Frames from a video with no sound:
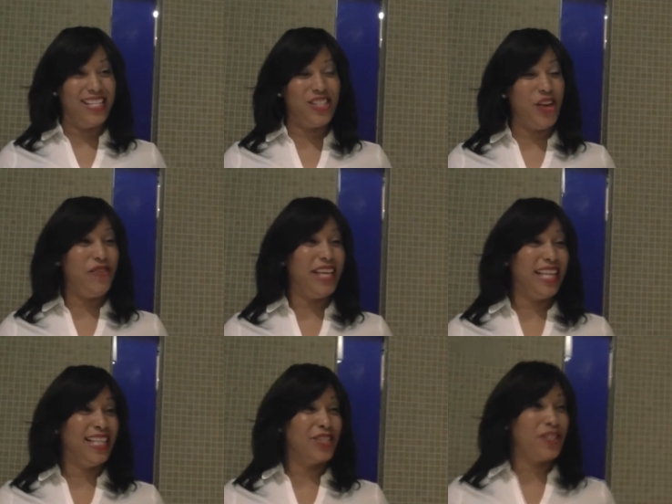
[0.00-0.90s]
serving
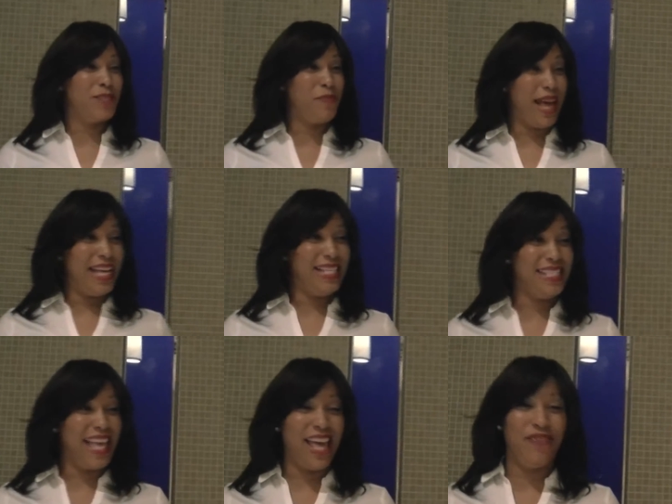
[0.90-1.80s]
a little spice
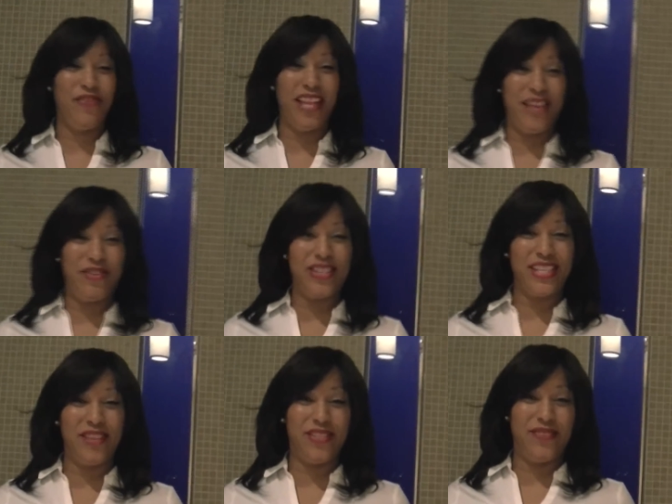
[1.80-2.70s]
and flavors
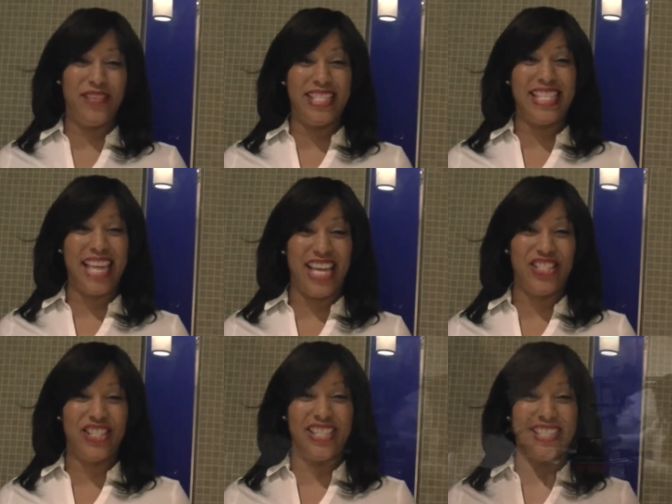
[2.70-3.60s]
of
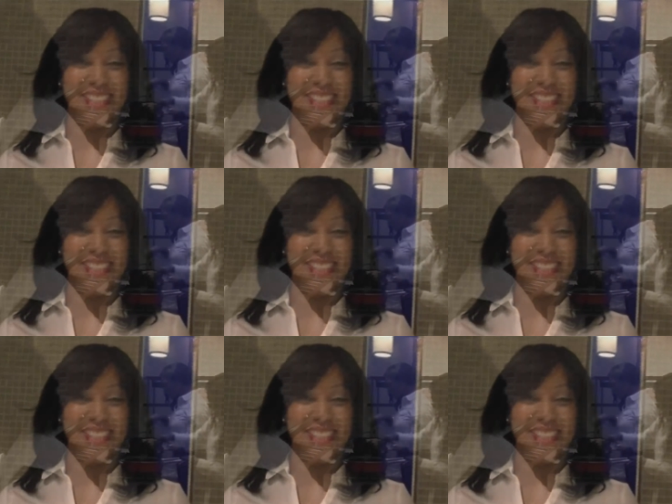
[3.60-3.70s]
sophistication.